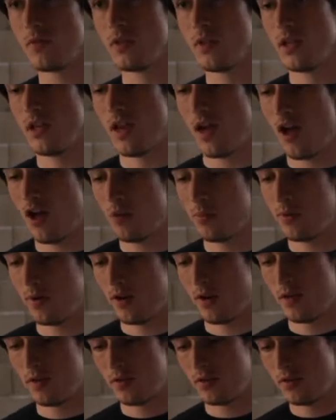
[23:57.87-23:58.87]
the
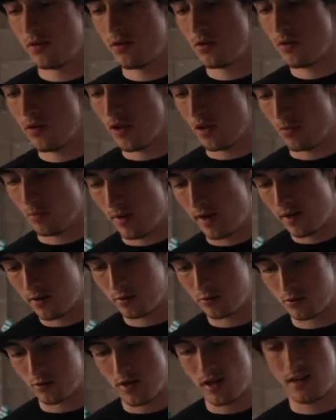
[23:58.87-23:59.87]

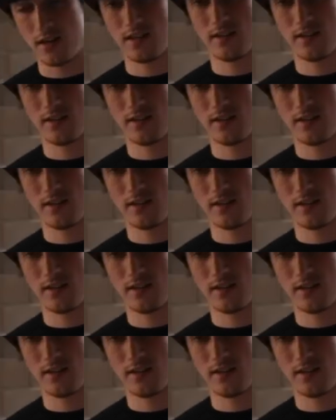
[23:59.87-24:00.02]
albino trait